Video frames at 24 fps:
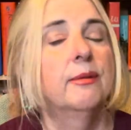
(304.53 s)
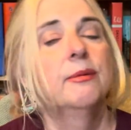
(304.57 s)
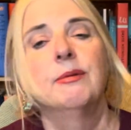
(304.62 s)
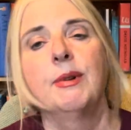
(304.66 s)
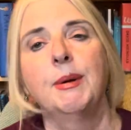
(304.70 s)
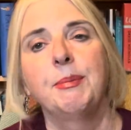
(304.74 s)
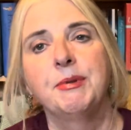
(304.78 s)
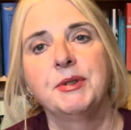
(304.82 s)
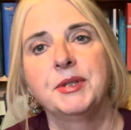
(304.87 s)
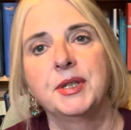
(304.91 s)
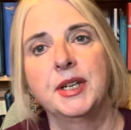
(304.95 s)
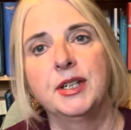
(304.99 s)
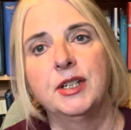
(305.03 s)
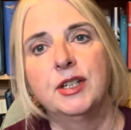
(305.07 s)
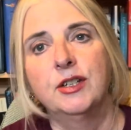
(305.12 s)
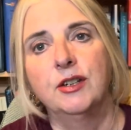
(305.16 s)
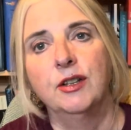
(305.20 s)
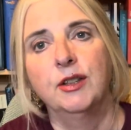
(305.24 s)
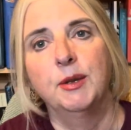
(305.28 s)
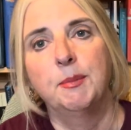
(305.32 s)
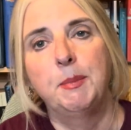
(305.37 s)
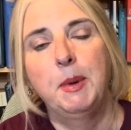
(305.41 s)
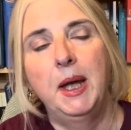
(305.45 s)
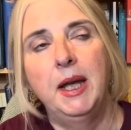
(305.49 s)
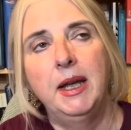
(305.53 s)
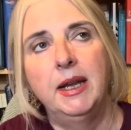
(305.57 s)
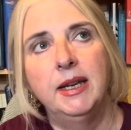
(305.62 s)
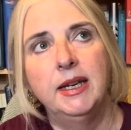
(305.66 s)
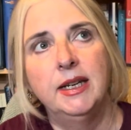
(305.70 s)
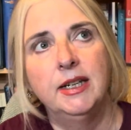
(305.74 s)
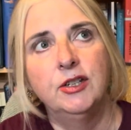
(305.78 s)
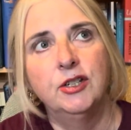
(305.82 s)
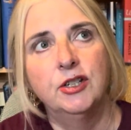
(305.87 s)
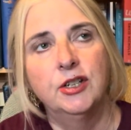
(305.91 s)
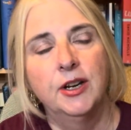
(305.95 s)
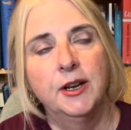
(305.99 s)
represented on the
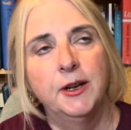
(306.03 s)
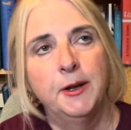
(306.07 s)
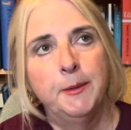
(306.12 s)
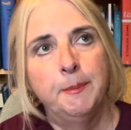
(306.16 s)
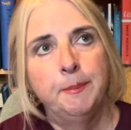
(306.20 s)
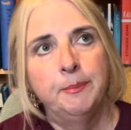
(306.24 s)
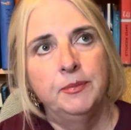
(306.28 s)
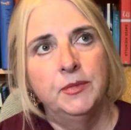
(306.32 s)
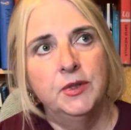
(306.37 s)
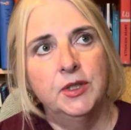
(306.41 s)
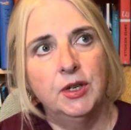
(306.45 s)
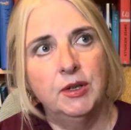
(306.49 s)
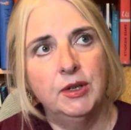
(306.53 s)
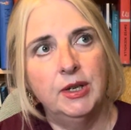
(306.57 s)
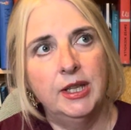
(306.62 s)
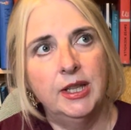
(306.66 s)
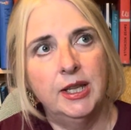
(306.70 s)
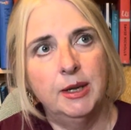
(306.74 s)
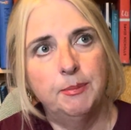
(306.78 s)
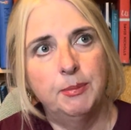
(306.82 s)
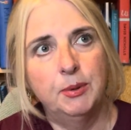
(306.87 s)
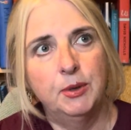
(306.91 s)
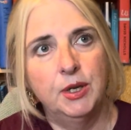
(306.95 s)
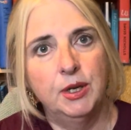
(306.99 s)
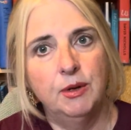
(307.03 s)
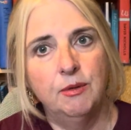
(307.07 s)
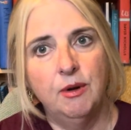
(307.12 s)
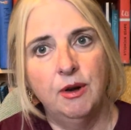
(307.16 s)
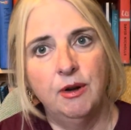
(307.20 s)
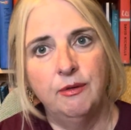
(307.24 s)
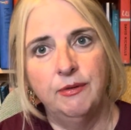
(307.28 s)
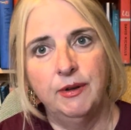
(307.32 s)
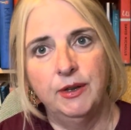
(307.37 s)
page. Don't let that put you off.